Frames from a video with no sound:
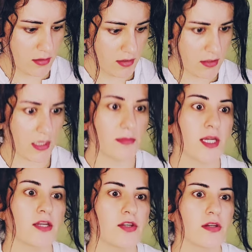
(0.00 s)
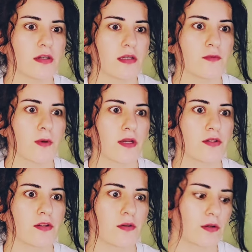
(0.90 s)
Temptation is what I
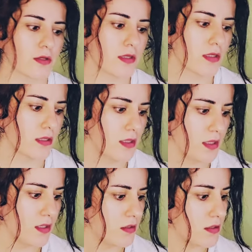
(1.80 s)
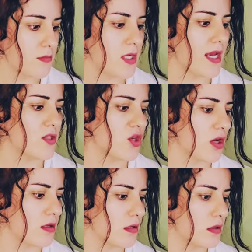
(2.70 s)
just heard. Temptation.